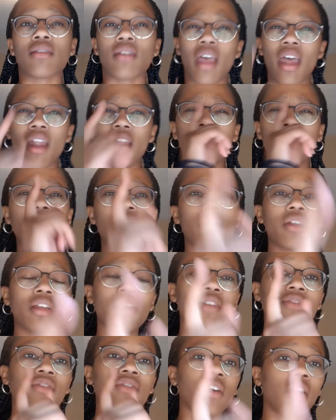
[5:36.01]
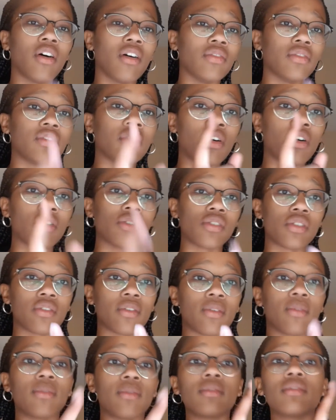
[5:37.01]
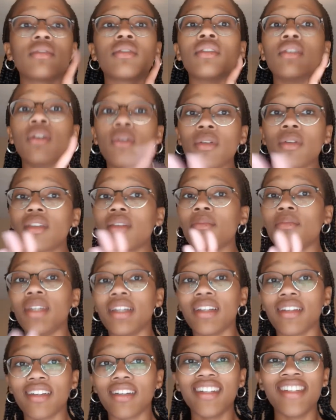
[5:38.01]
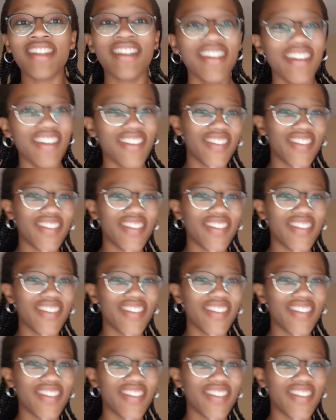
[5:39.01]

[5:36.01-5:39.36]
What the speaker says: And if you're getting involved, also go to the meetings,